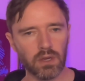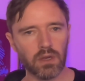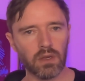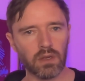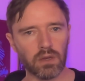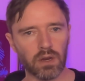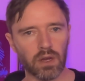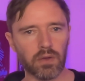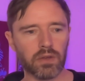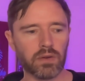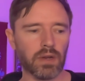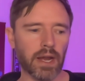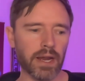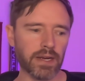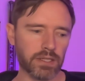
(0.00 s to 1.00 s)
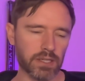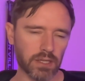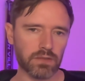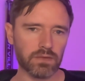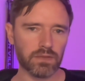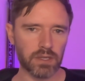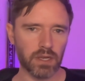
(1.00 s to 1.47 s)
He created a chance
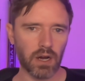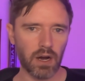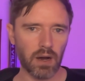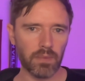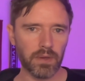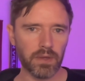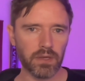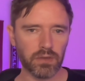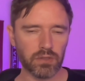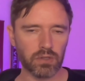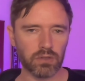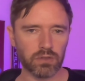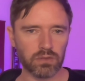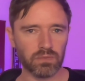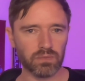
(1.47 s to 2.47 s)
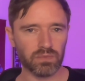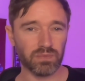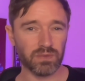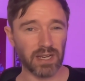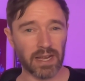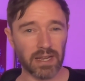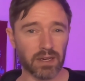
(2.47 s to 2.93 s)
for Diaby, who should have
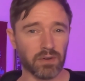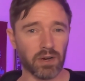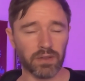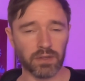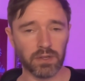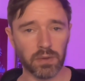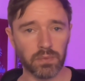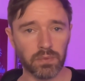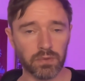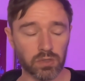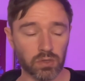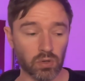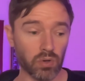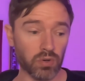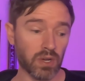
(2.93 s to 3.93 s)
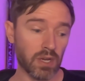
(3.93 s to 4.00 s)
taken it around the keeper and scored.